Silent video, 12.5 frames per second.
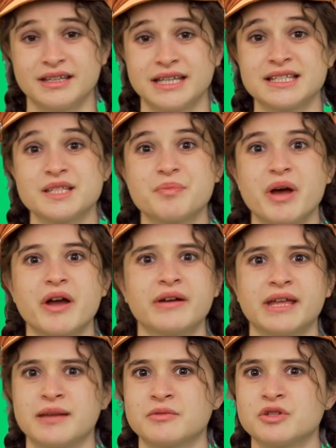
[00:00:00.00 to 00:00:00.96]

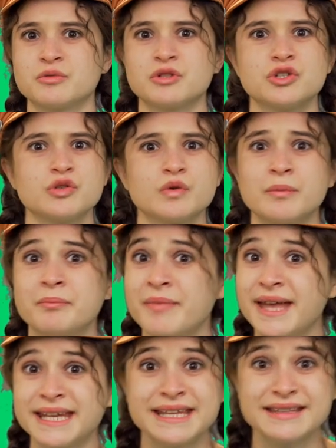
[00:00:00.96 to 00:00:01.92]
inspiring him to endure
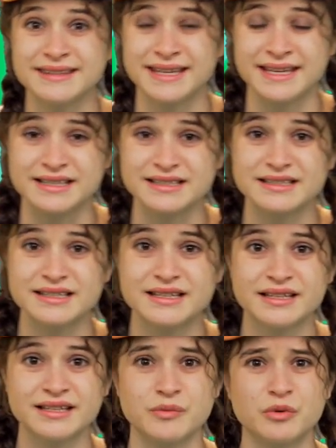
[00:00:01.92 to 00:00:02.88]
many things
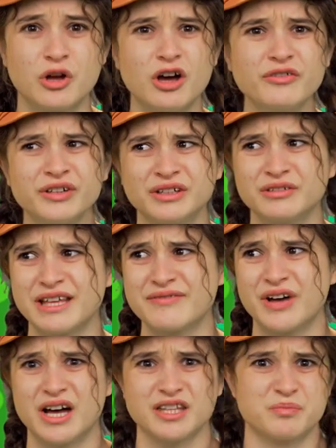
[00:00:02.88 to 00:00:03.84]
that would often leave
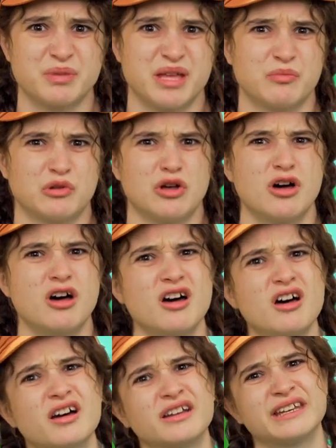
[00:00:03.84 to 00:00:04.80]
other people
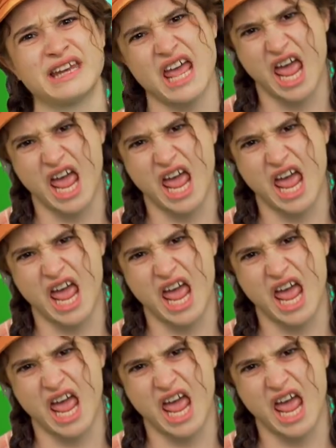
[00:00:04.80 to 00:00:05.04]
hurt and